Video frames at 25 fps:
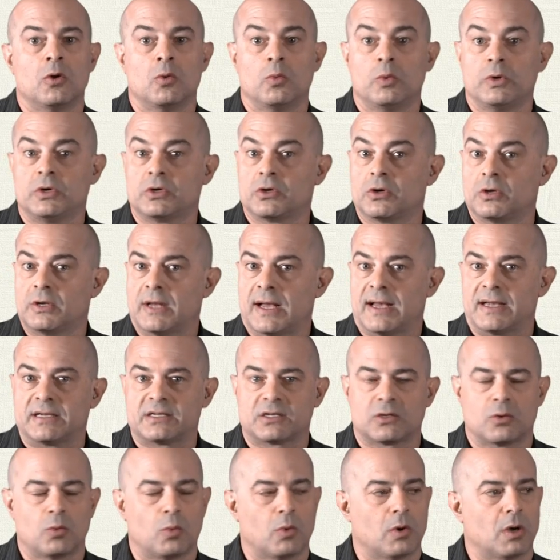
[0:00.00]
We could
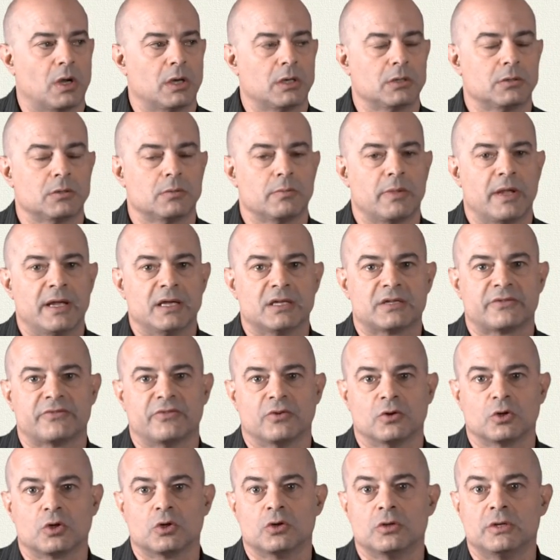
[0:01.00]
ask what makes
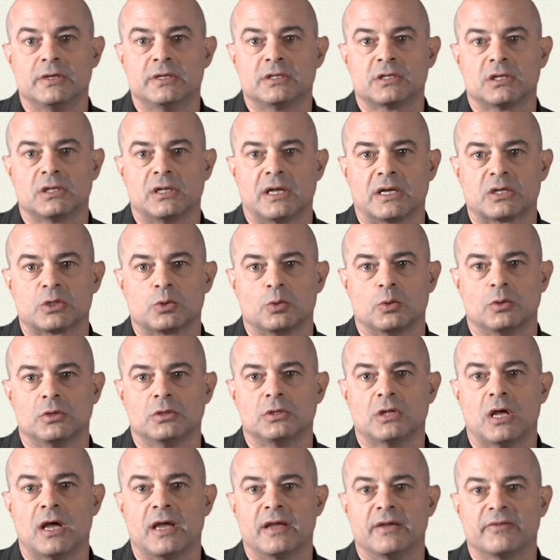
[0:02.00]
for a good intellectual
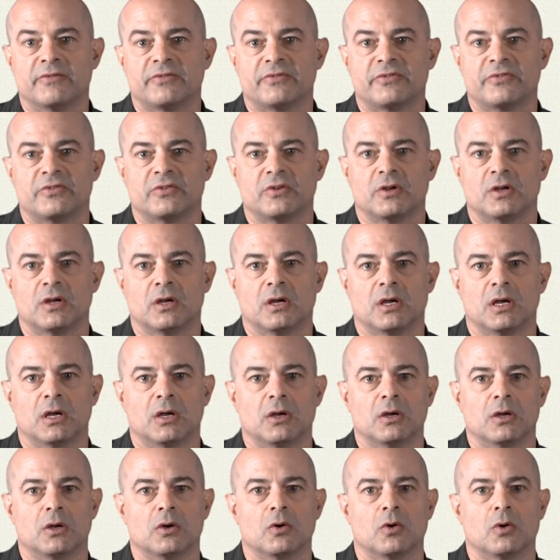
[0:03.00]
life
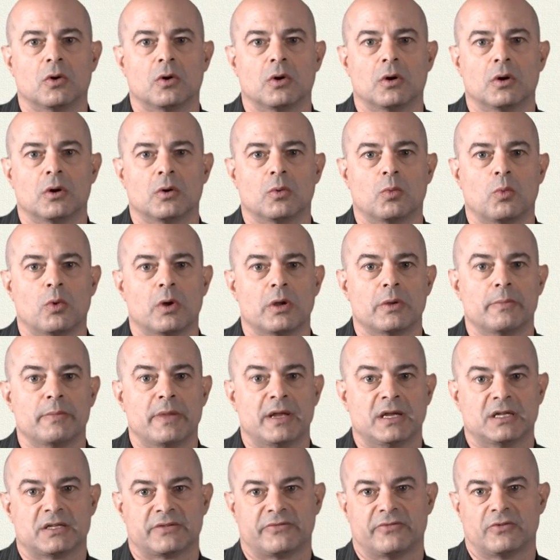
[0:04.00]
or what
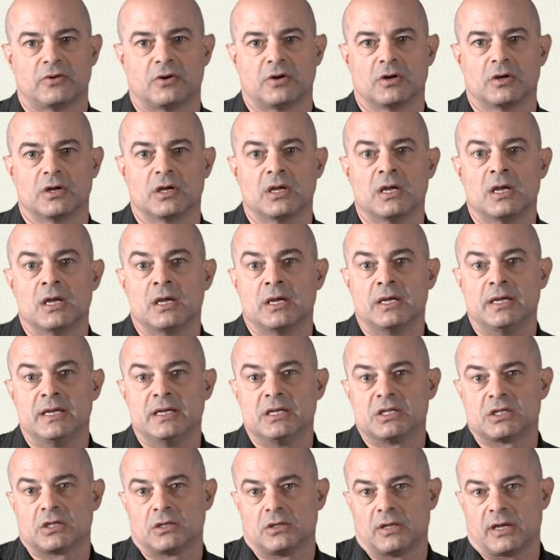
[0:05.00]
makes for
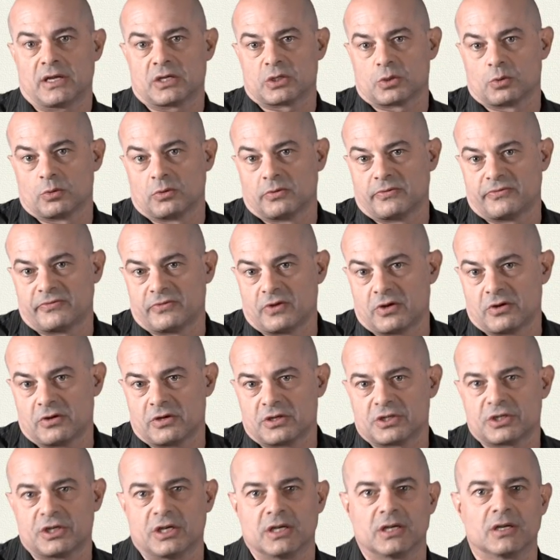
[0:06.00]
intellectual
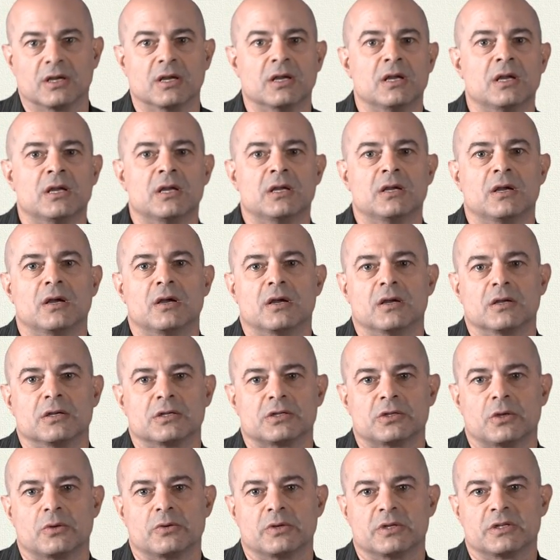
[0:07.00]
flourishing,
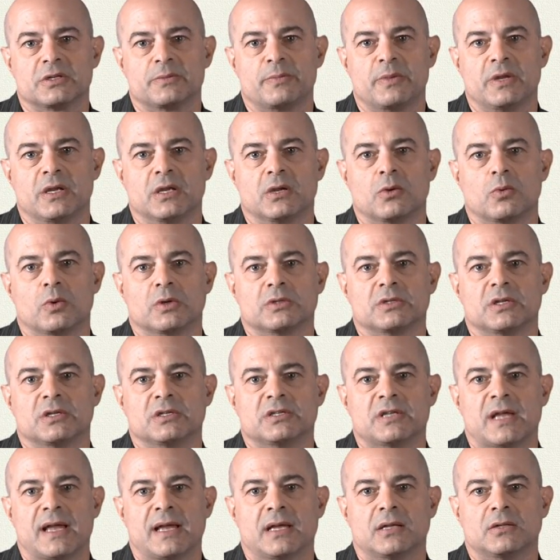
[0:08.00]
so to speak. What
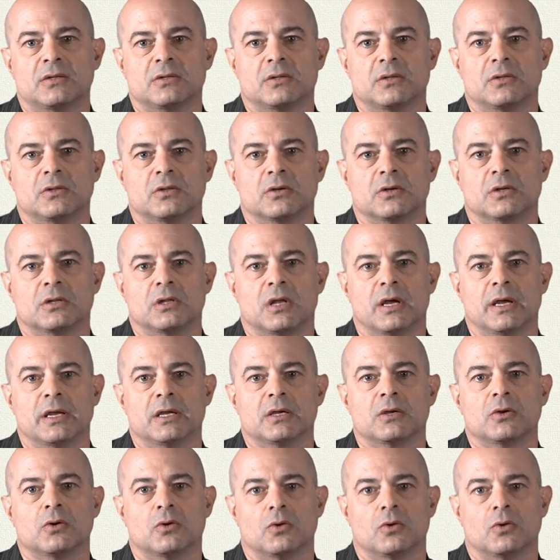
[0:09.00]
does that look like?